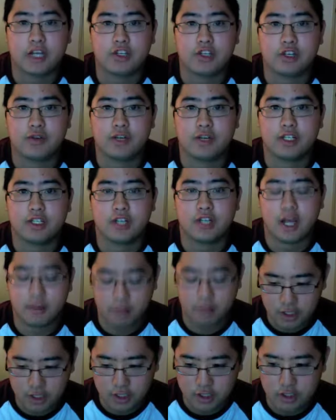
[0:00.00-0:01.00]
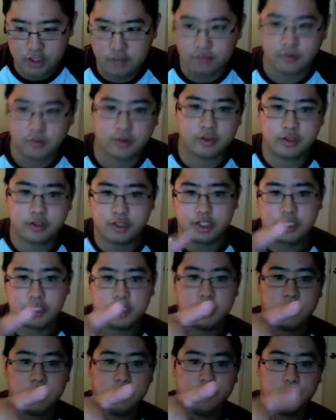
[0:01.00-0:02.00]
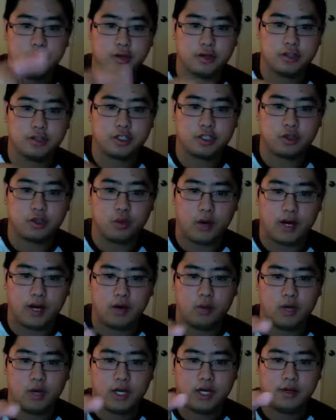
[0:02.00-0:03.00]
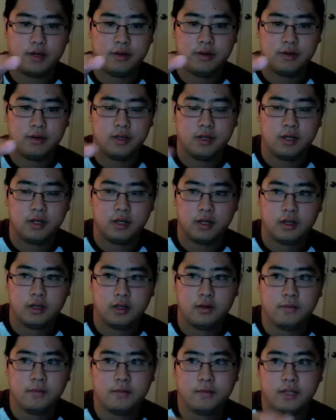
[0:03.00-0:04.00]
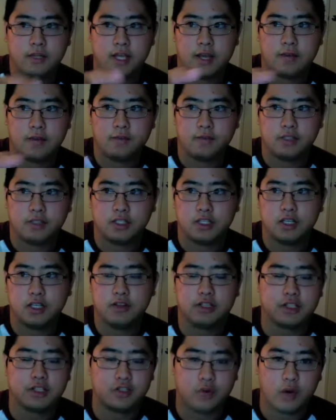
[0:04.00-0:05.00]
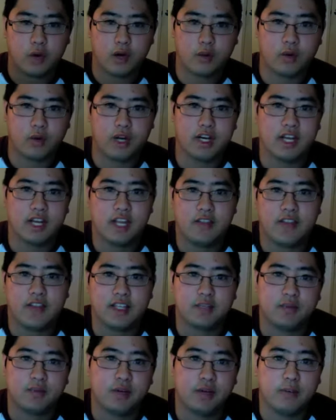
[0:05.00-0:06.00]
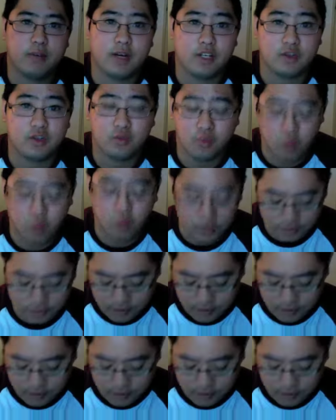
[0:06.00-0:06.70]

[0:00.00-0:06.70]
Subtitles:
generation iPod Shuffle. So just think of the little square one. Yeah, just think of the square one, and that's pretty much what they